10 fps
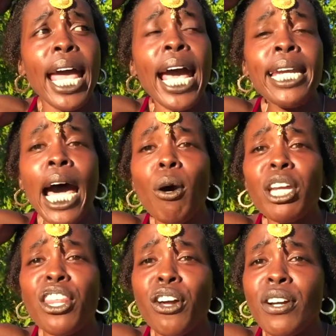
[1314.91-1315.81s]
and how
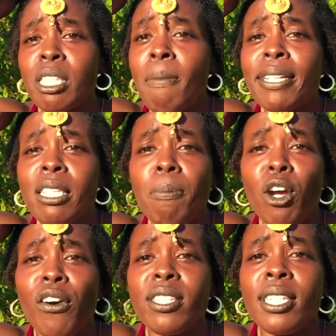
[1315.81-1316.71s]
either it's meant to
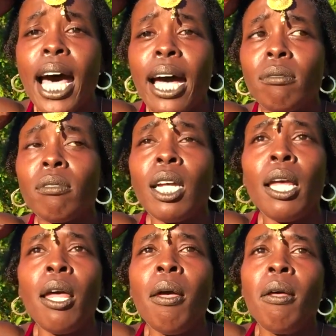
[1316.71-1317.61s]
be or it's not.
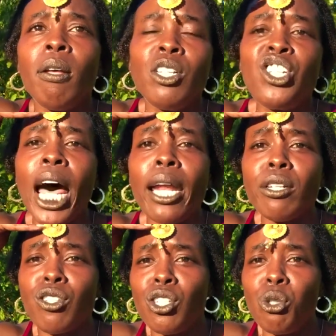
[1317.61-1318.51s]
Shout
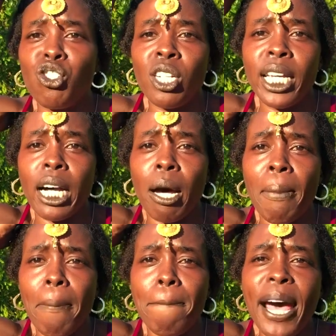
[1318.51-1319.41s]
outs to you, Janika,
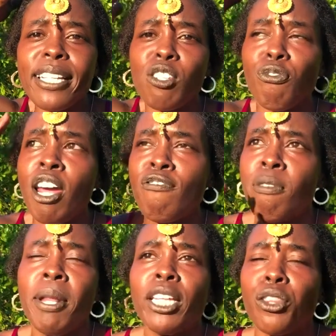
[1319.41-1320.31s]
my best friend
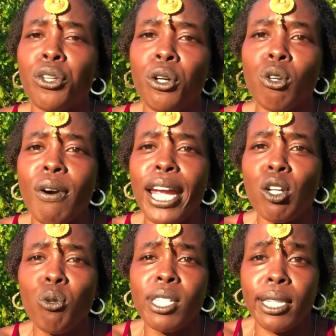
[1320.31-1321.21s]
from like the 3rd grade,
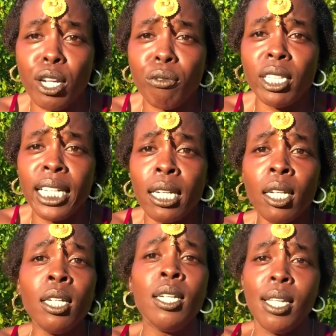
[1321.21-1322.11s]
who has literally
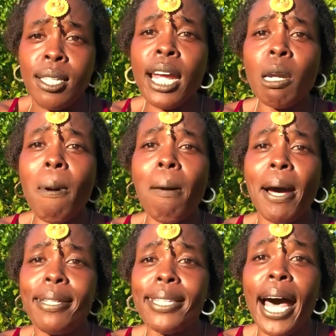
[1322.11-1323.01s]
stayed by
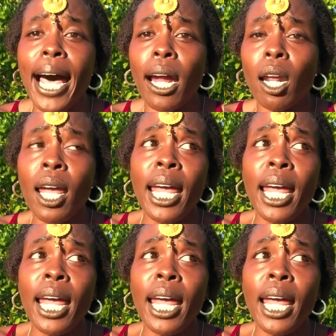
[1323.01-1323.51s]
my side.